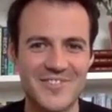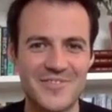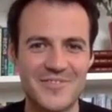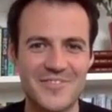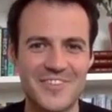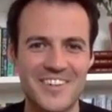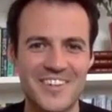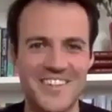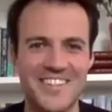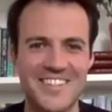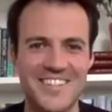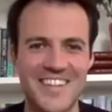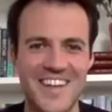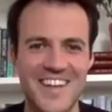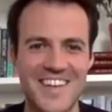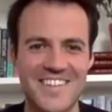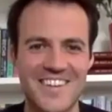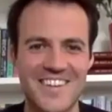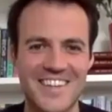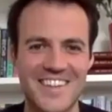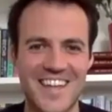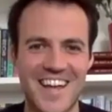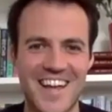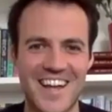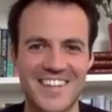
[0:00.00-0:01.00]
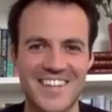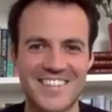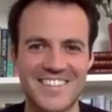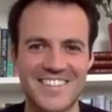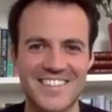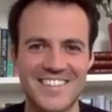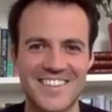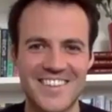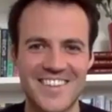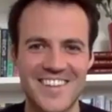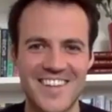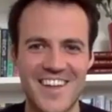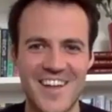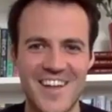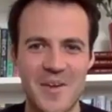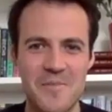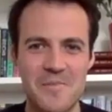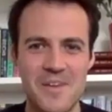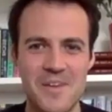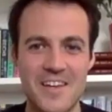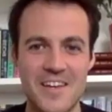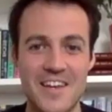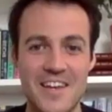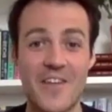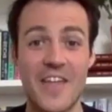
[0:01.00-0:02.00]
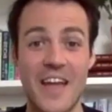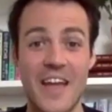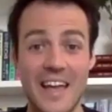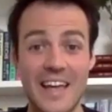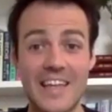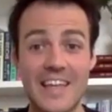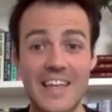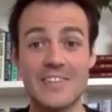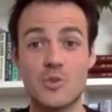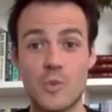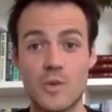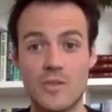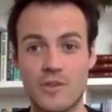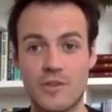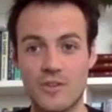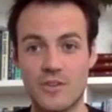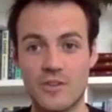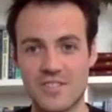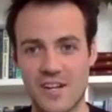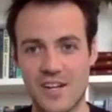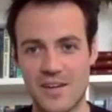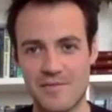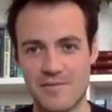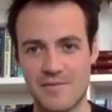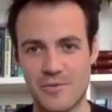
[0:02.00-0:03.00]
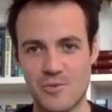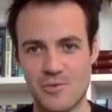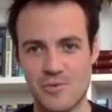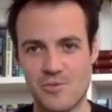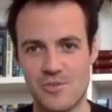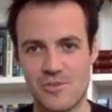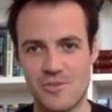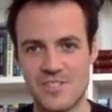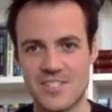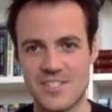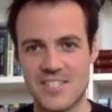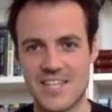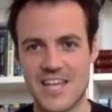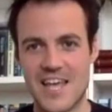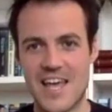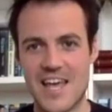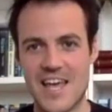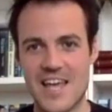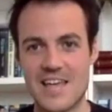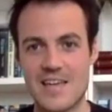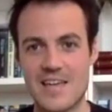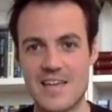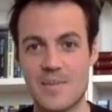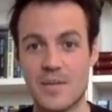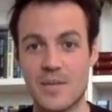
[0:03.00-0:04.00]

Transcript: for sharing that um, now that is all we've got time for today